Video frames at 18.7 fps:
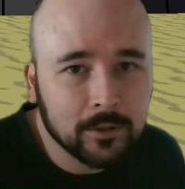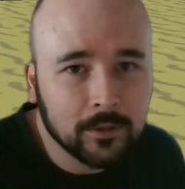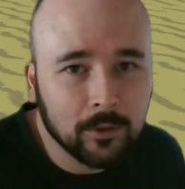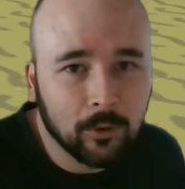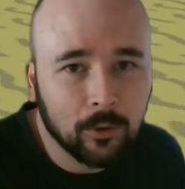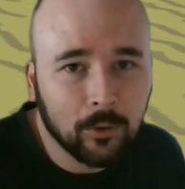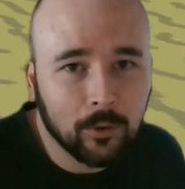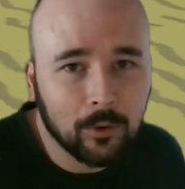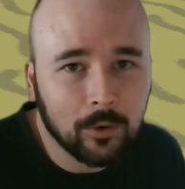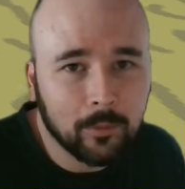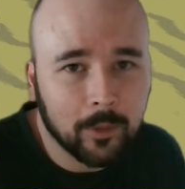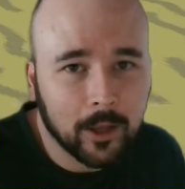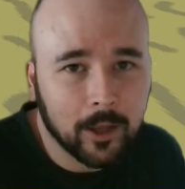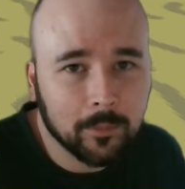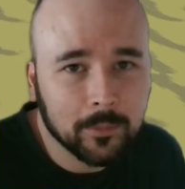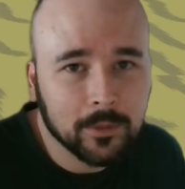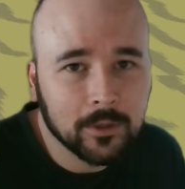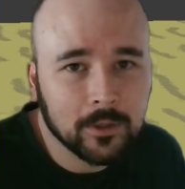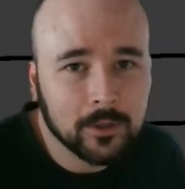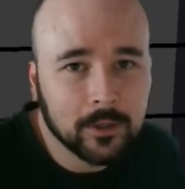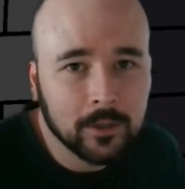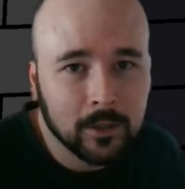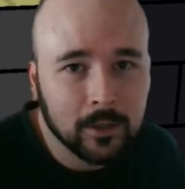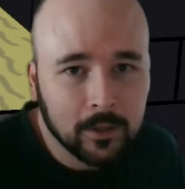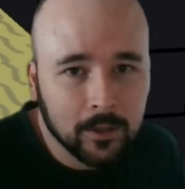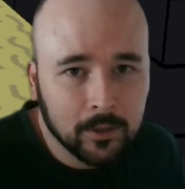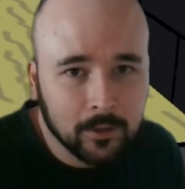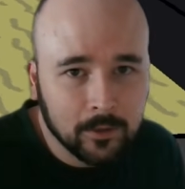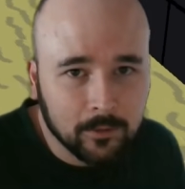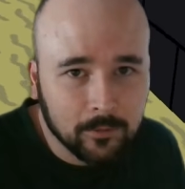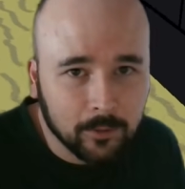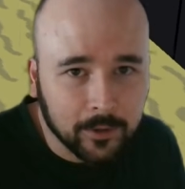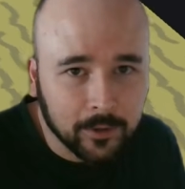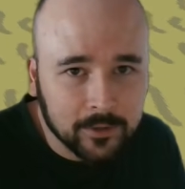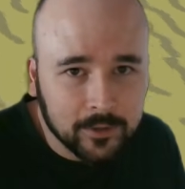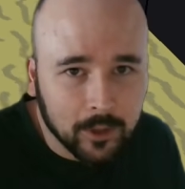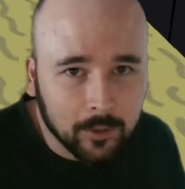the whole map.
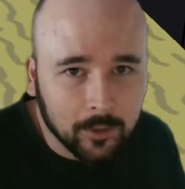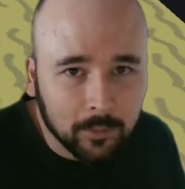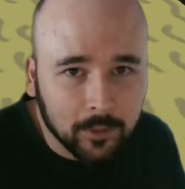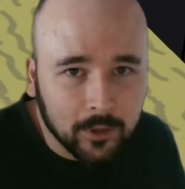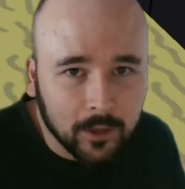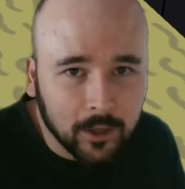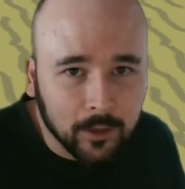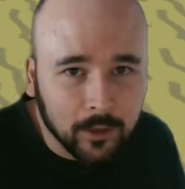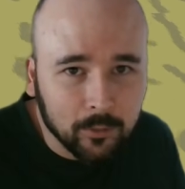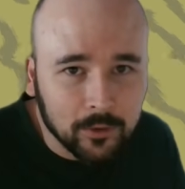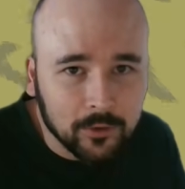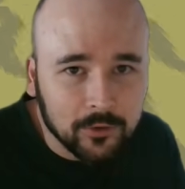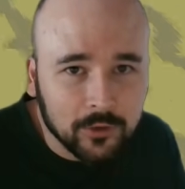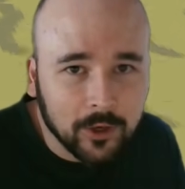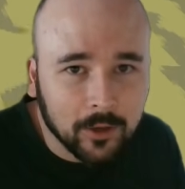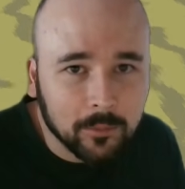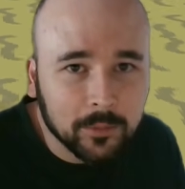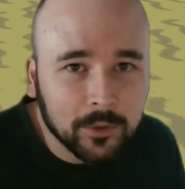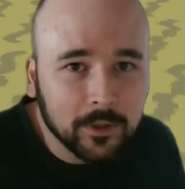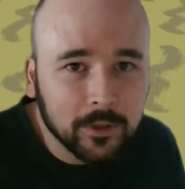For example, I will jump